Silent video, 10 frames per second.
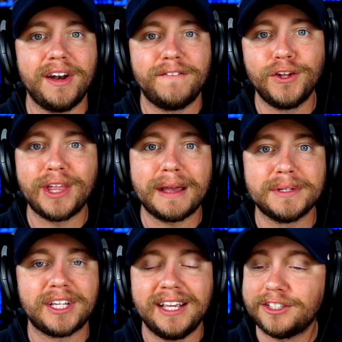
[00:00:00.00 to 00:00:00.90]
And if you think
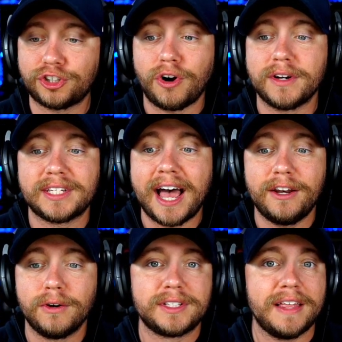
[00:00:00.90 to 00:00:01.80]
he's as strong as I
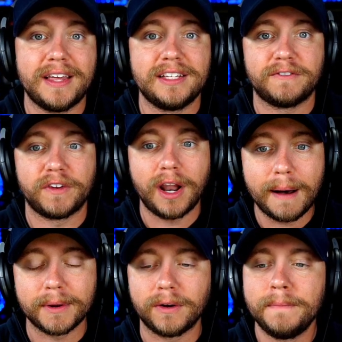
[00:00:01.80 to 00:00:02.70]
do, because I think he's
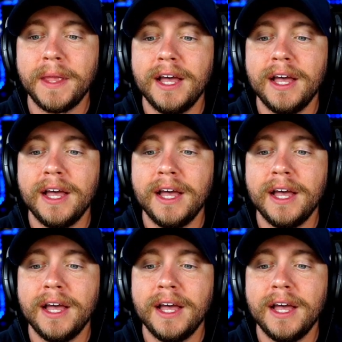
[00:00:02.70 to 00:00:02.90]
phenomenal.